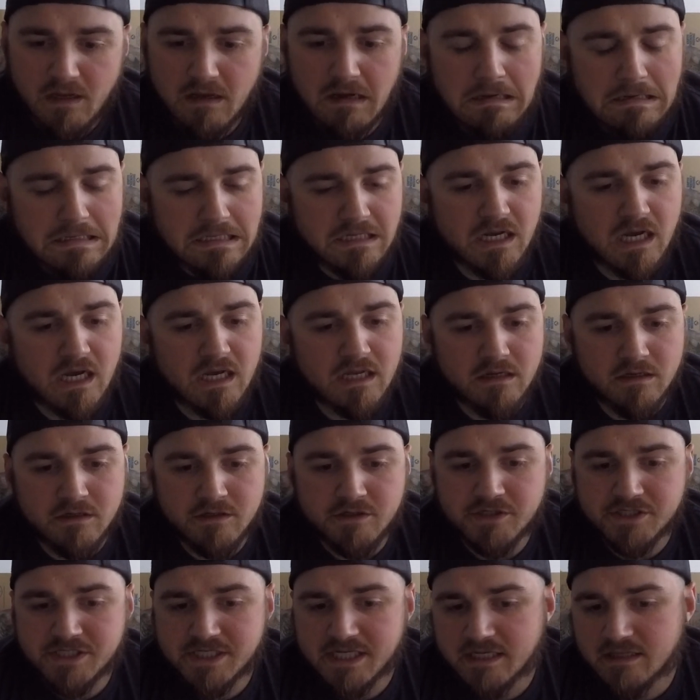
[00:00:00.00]
I
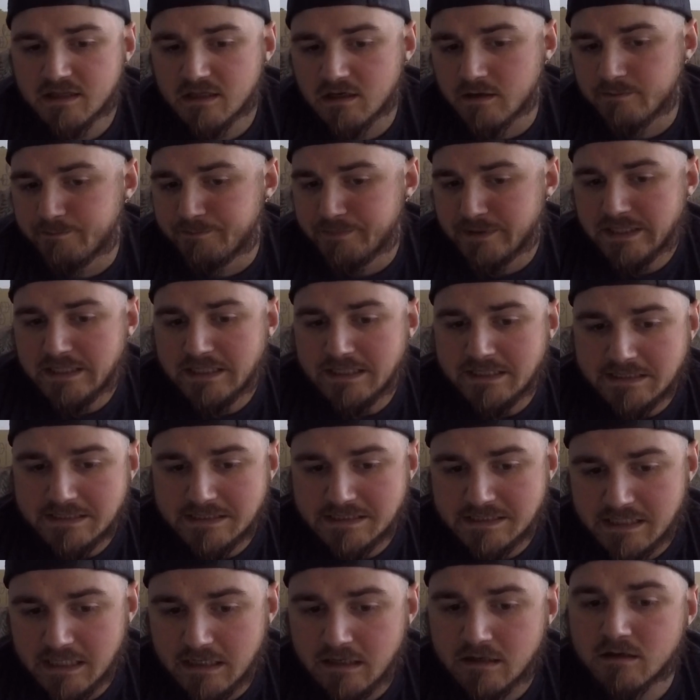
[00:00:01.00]
understand the
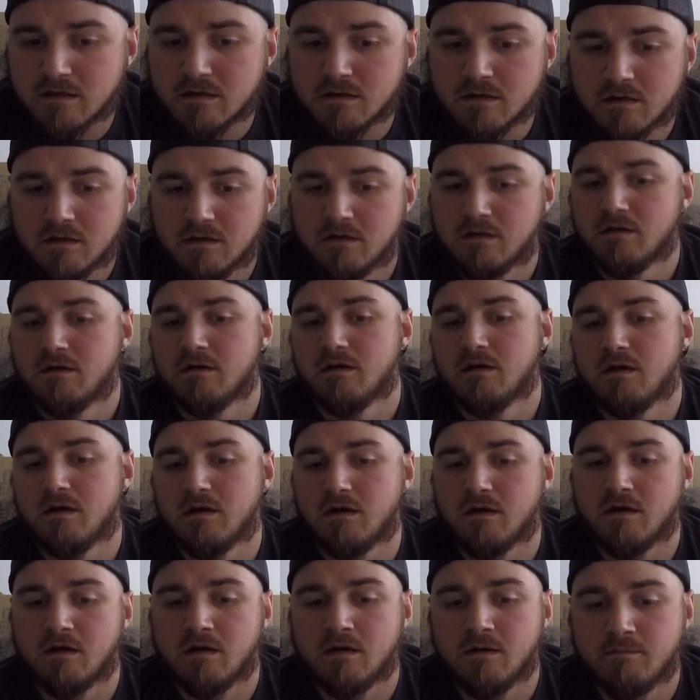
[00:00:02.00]
complaints there.
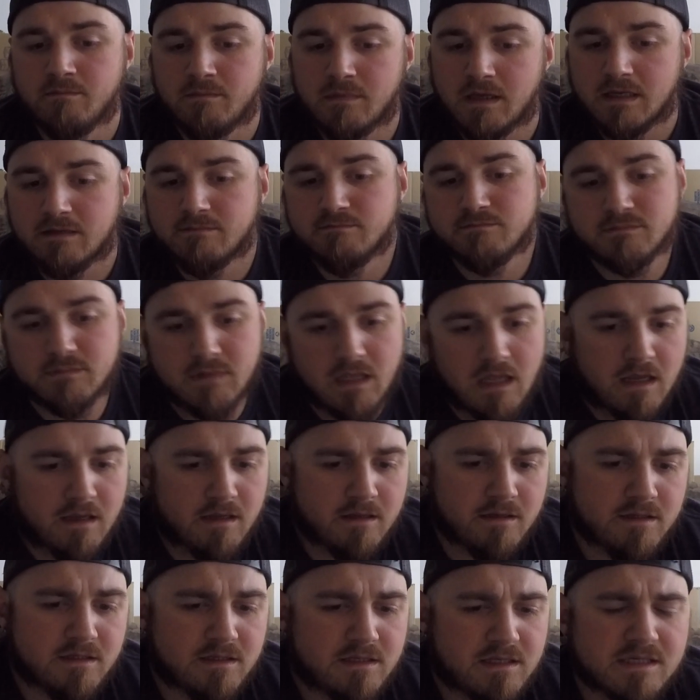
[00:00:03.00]

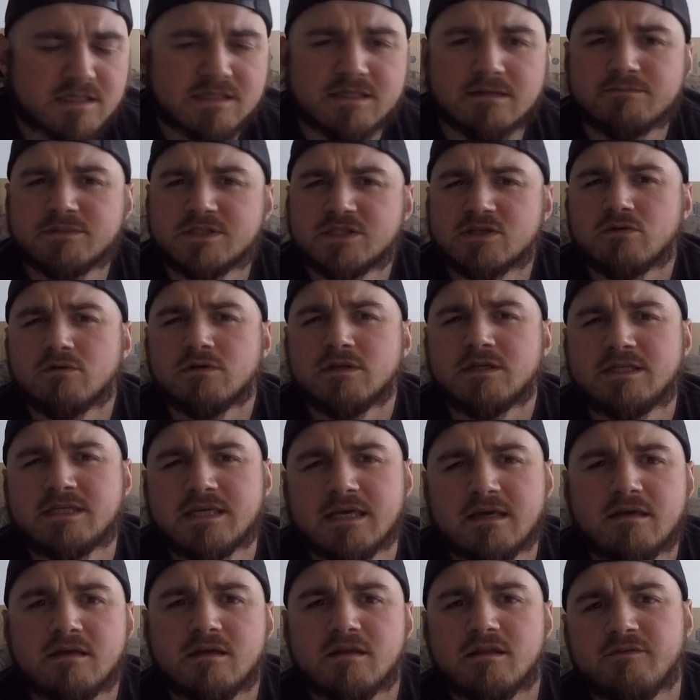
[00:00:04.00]
I guess I'm solely
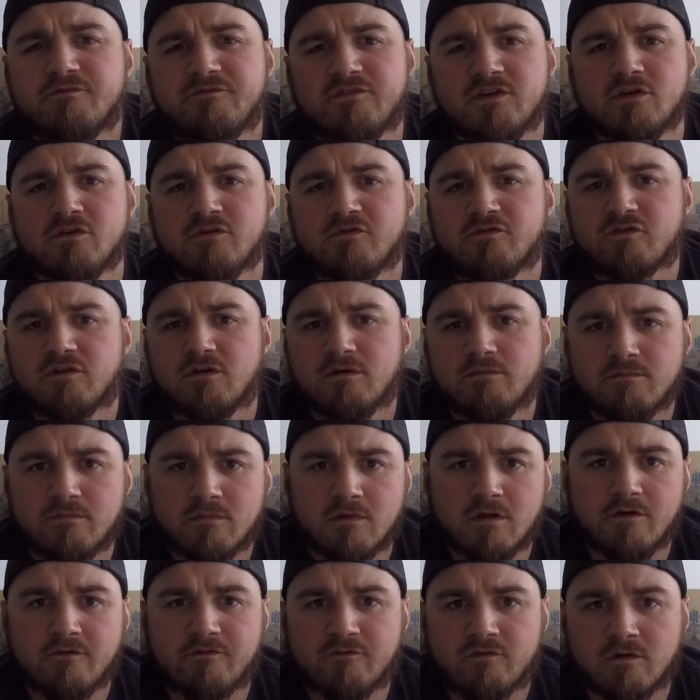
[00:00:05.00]
taking the view
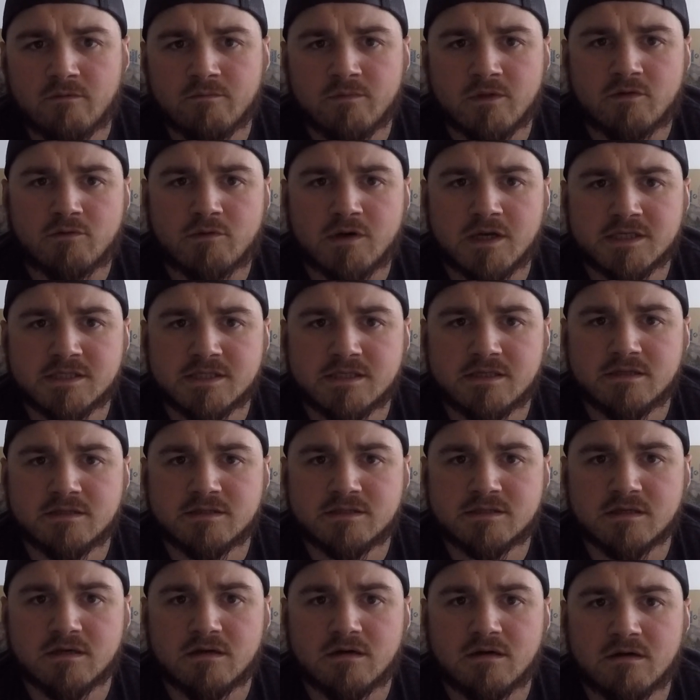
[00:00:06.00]
from the
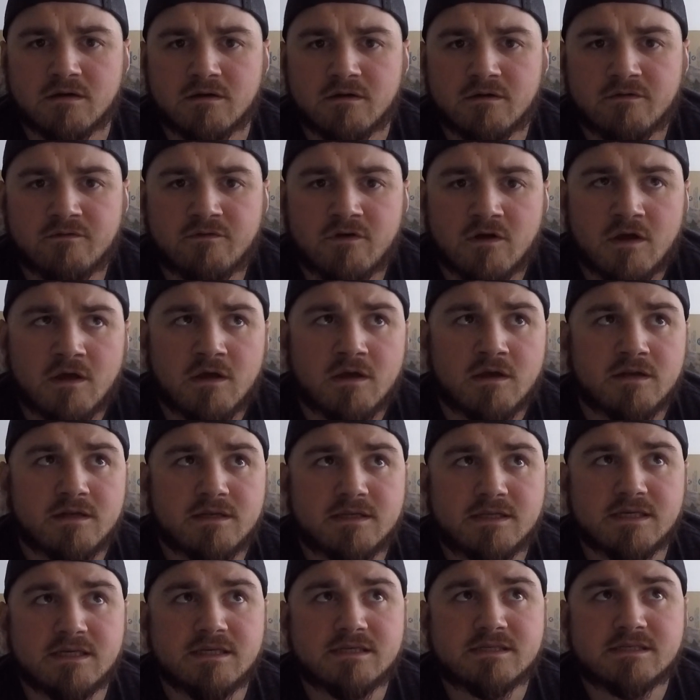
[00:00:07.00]
residents of
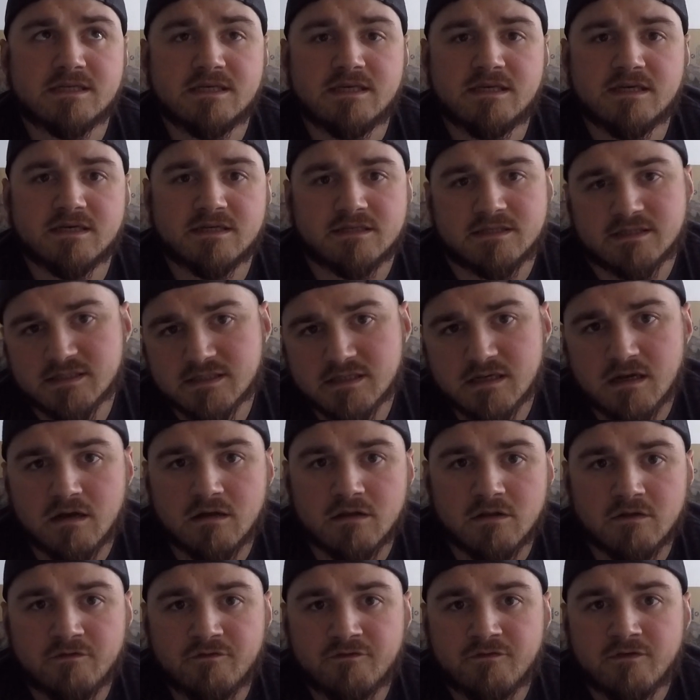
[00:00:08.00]
DC
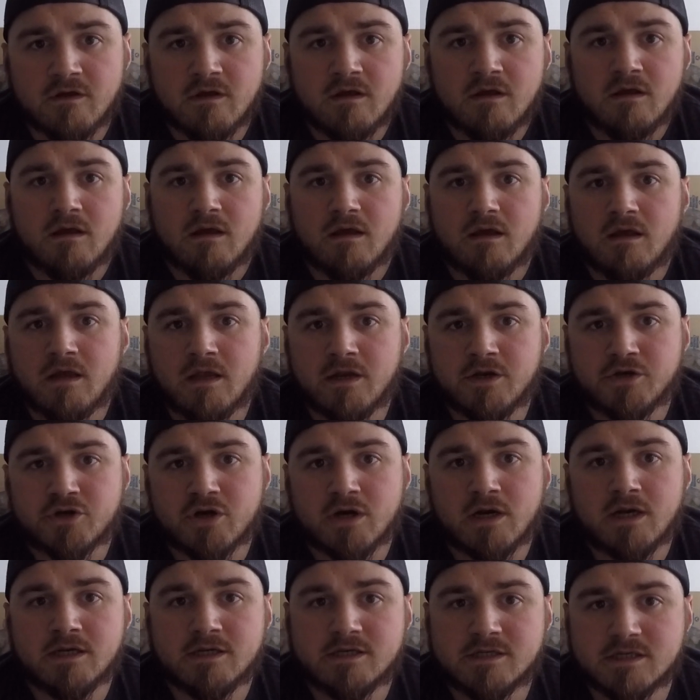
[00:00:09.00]
itself and
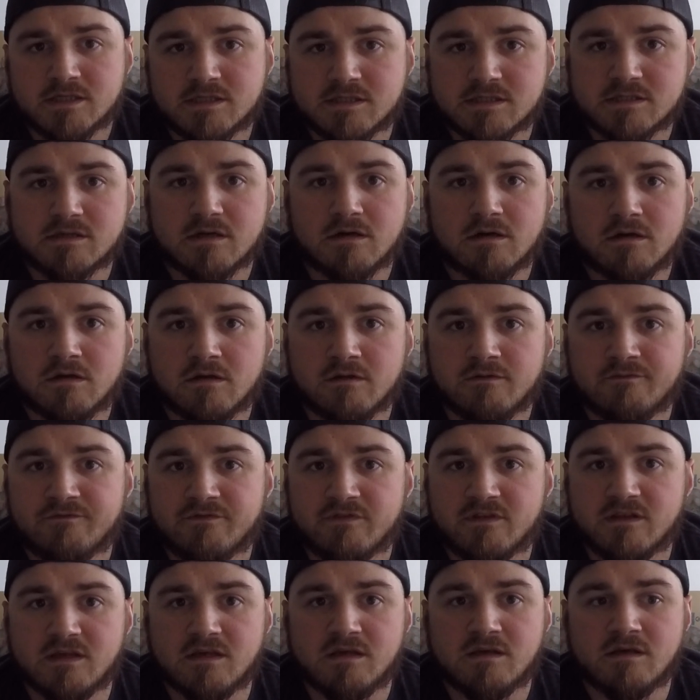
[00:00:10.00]
trying to
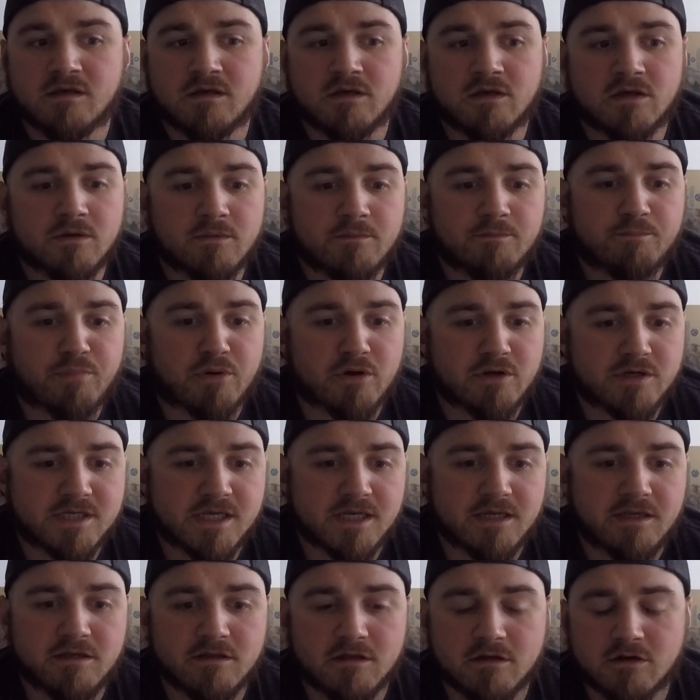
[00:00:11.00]
solve the
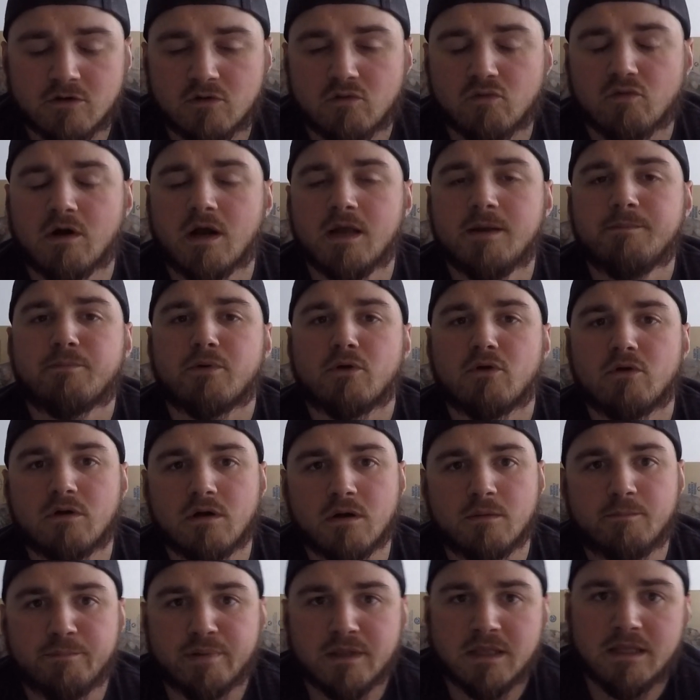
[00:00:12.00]
particular gripe or
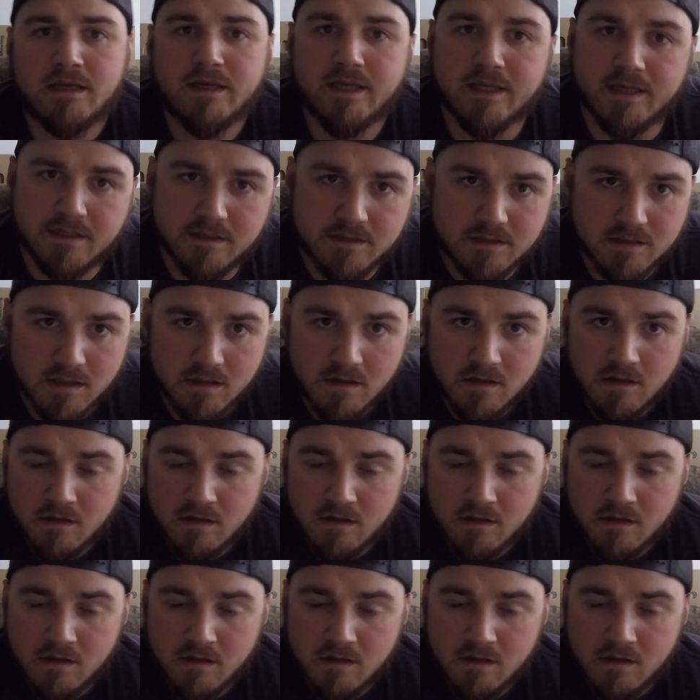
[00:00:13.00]
complaint.